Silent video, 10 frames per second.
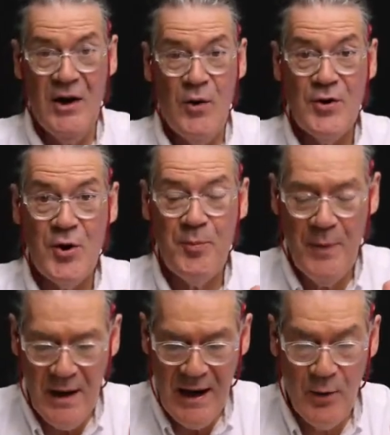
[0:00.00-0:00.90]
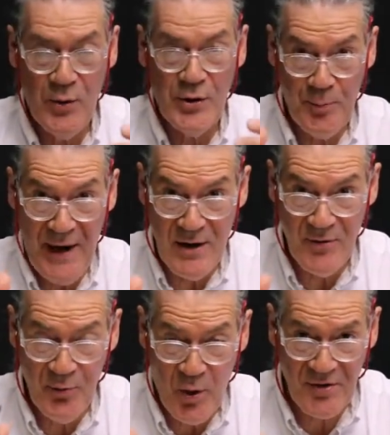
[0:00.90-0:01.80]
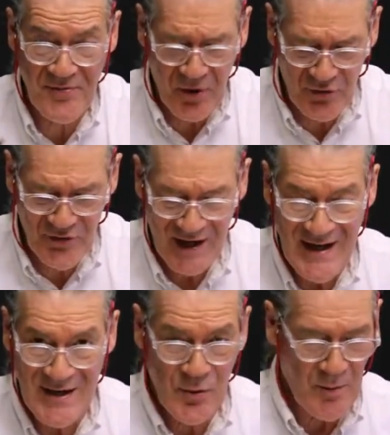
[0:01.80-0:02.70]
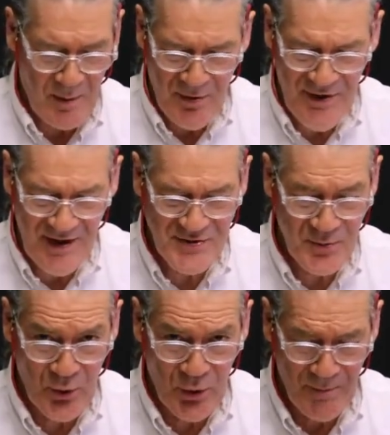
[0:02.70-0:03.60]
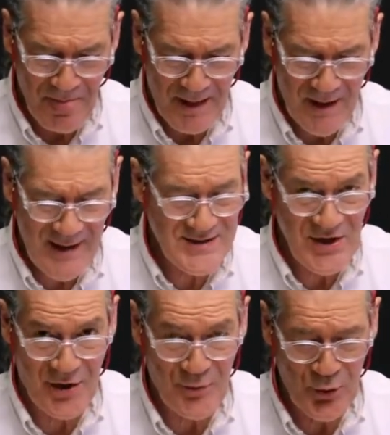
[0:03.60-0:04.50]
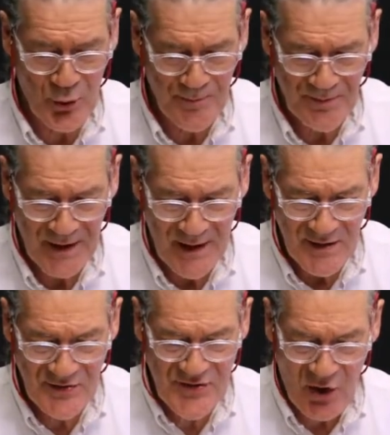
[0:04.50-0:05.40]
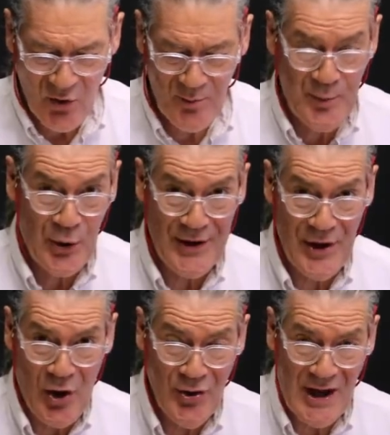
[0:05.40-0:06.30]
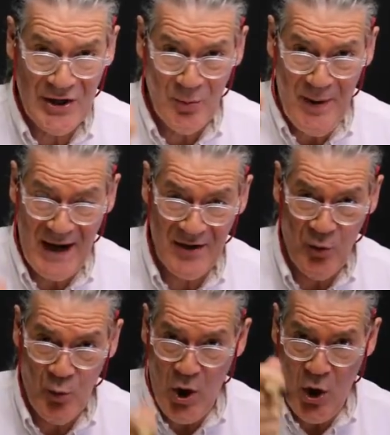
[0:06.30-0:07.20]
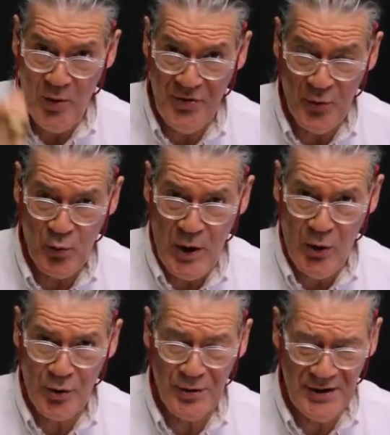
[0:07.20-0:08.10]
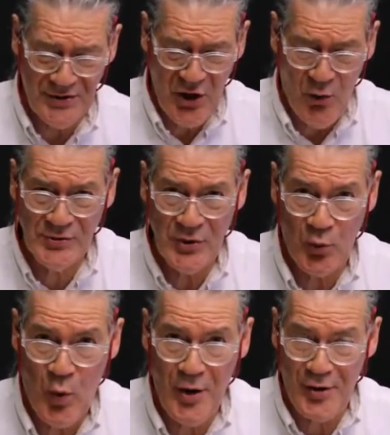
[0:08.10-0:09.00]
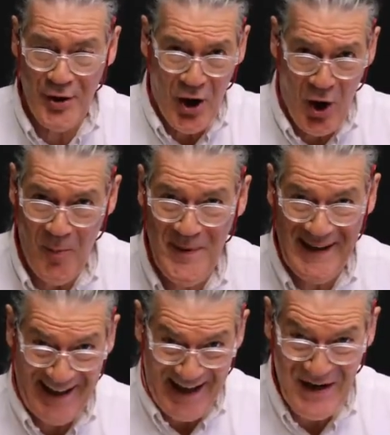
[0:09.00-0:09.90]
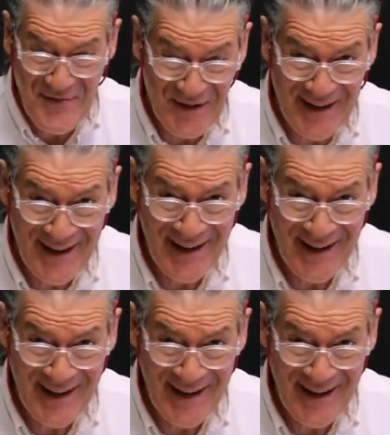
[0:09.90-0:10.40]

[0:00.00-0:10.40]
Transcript: When you're when you're painting with water first, remember this rule? It's not a rule. Don't put it on like you're painting the wall with a roller. You don't want the water to all be even.